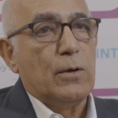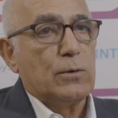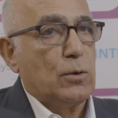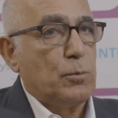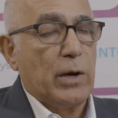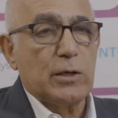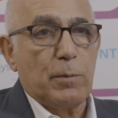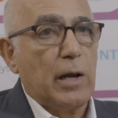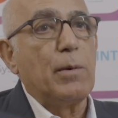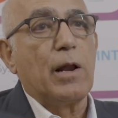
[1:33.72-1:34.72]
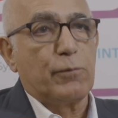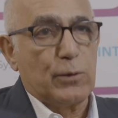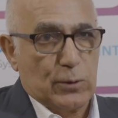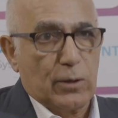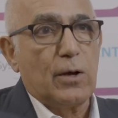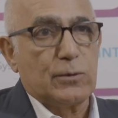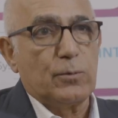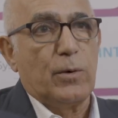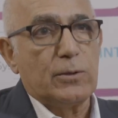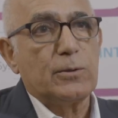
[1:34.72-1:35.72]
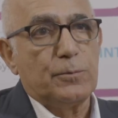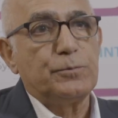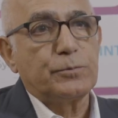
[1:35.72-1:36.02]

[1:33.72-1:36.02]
So it brings many benefits to the customers.